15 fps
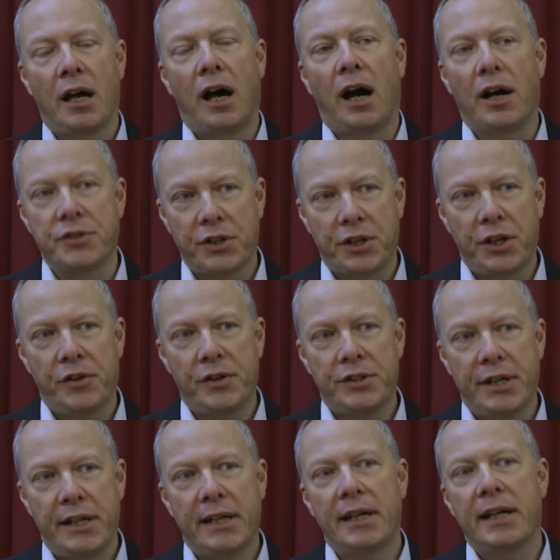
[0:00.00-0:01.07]
Our
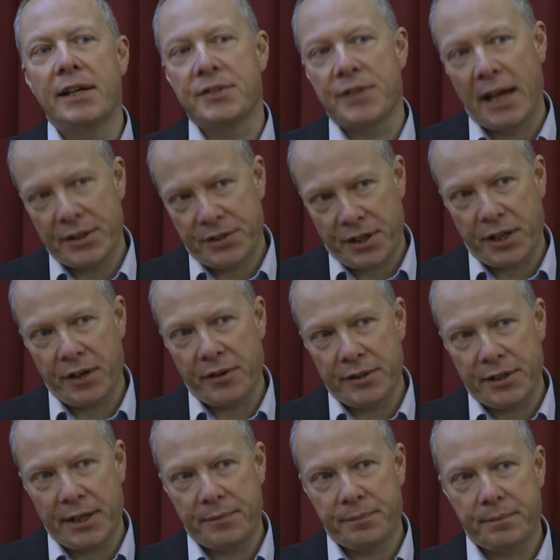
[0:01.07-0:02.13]
security is their
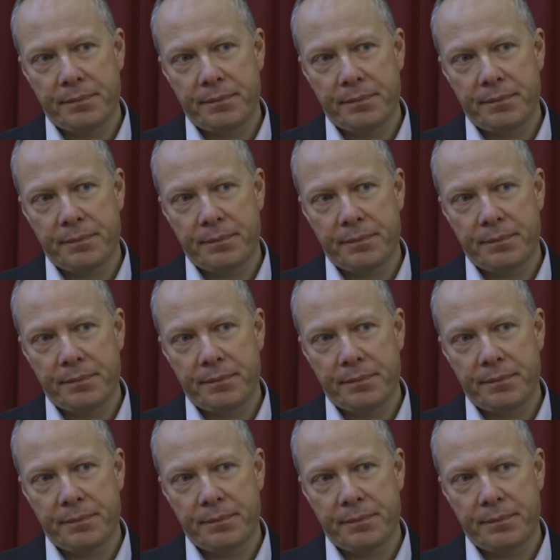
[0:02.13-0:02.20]
security.